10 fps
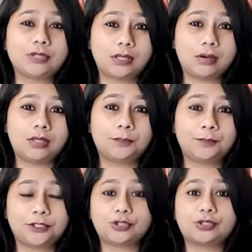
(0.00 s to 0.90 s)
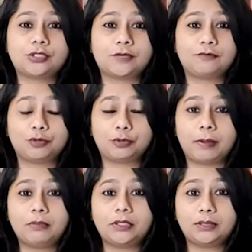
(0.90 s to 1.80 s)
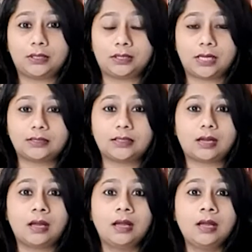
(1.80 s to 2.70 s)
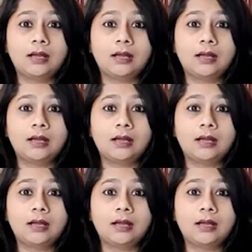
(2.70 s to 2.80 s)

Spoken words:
to hear the petition. Now, if you remember, the Karnataka